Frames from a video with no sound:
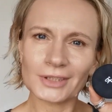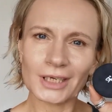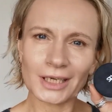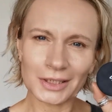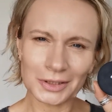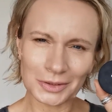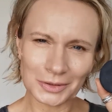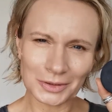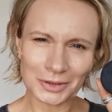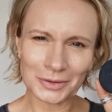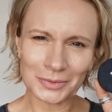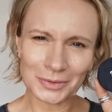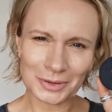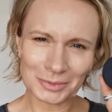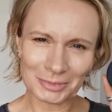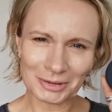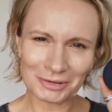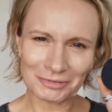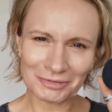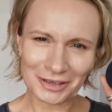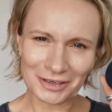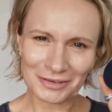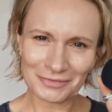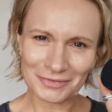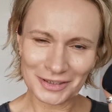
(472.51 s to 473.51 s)
you know, it's my
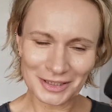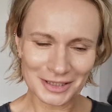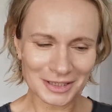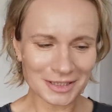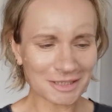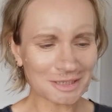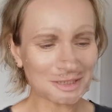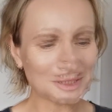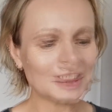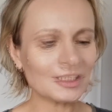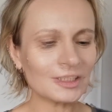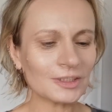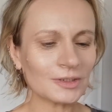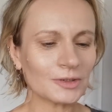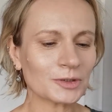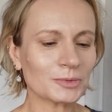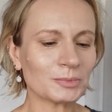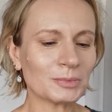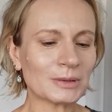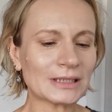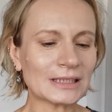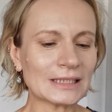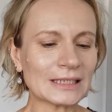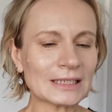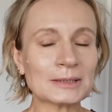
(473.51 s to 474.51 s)
favorite, It
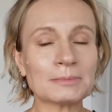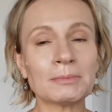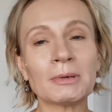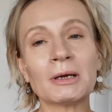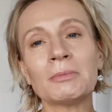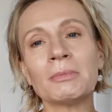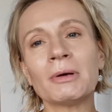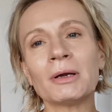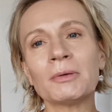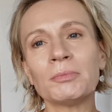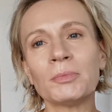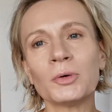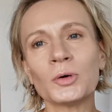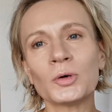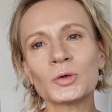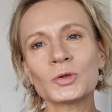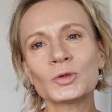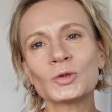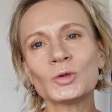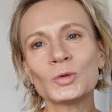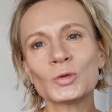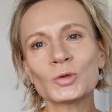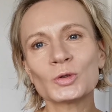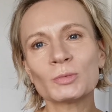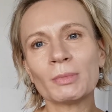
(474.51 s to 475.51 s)
Cosmetics Bye Bye
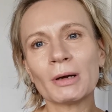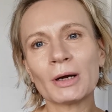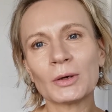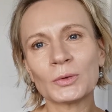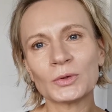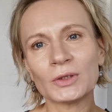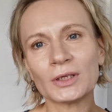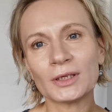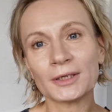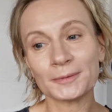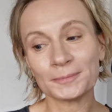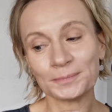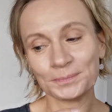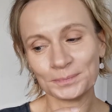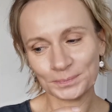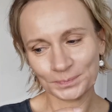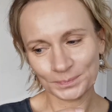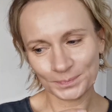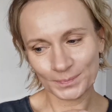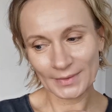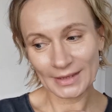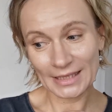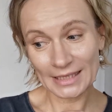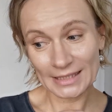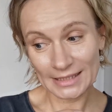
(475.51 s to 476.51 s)
Pores Loose Powder.
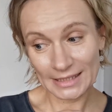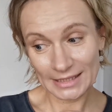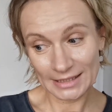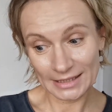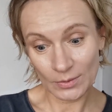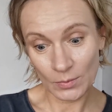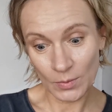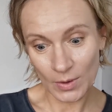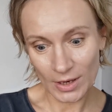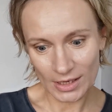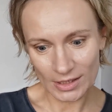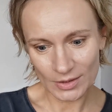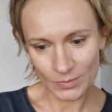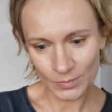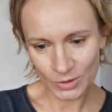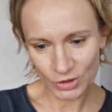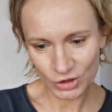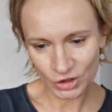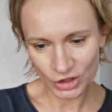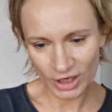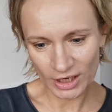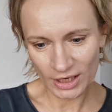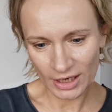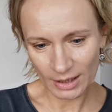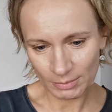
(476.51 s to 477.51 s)
This is the one
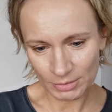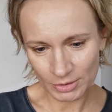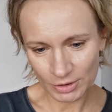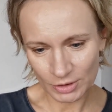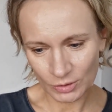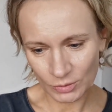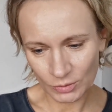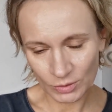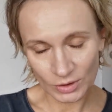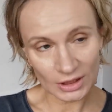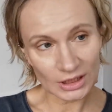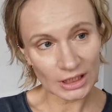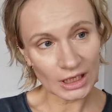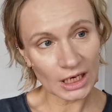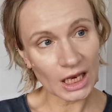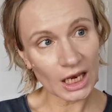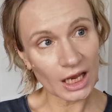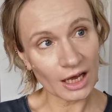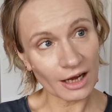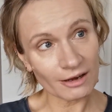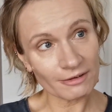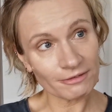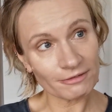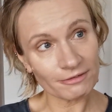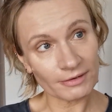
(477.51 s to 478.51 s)
which I absolutely
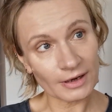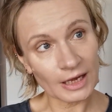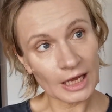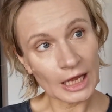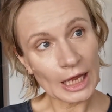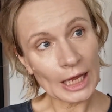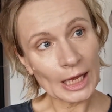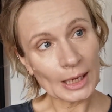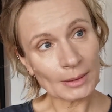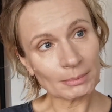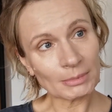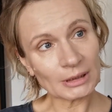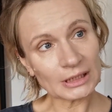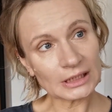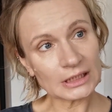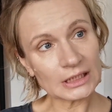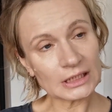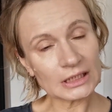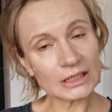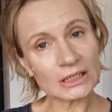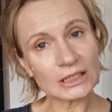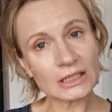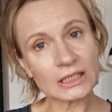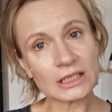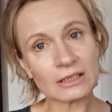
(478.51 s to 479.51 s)
love, but
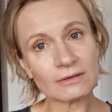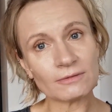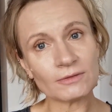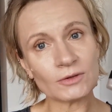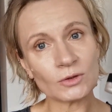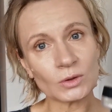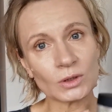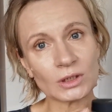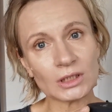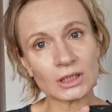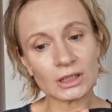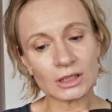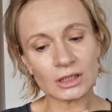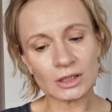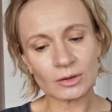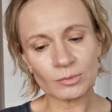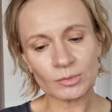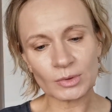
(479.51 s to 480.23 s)
this give you a little